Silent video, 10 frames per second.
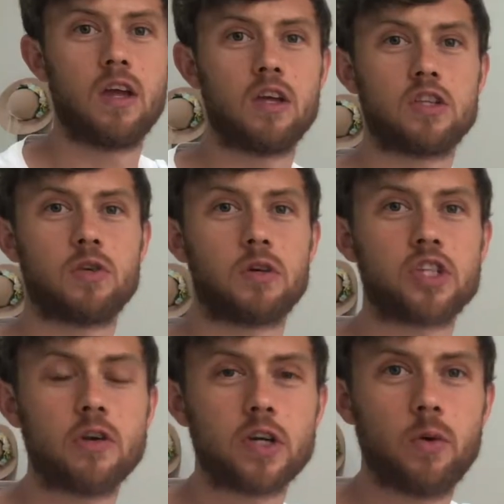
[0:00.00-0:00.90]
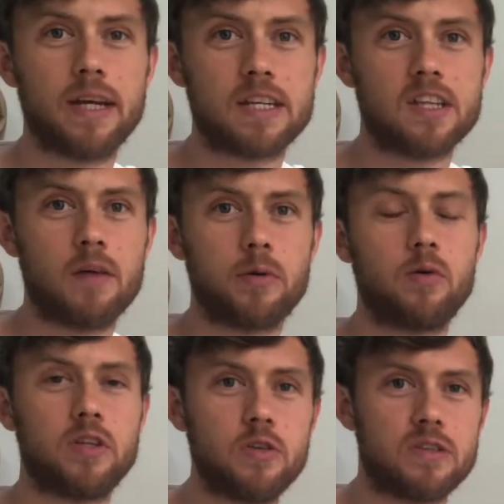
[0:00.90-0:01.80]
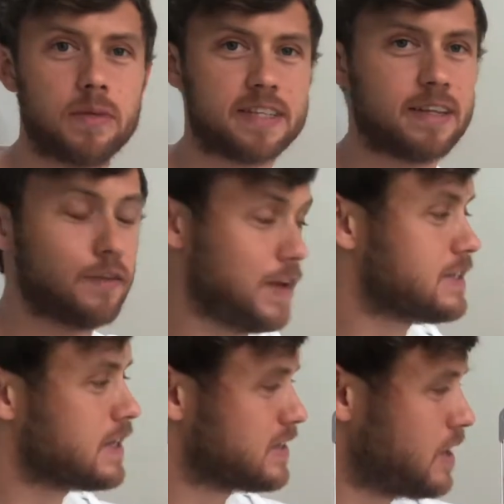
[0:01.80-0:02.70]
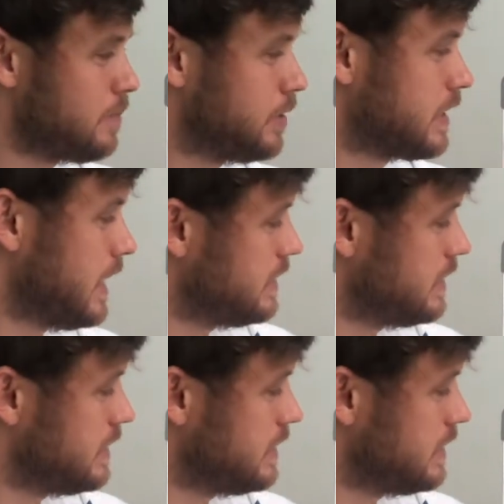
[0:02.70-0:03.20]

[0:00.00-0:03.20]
So I'll show you a quick example using myself as the example, okay?